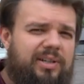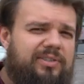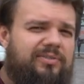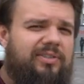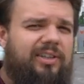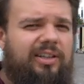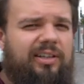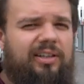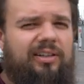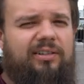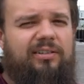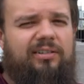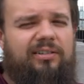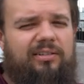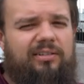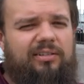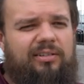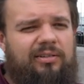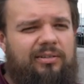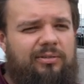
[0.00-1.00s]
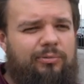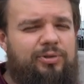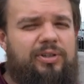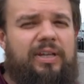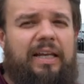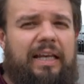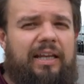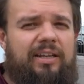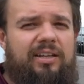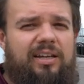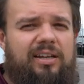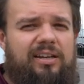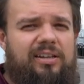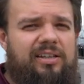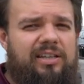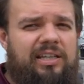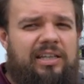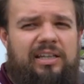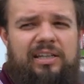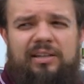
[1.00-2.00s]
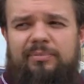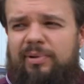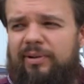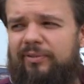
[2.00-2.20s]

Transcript: It is because we have reinforced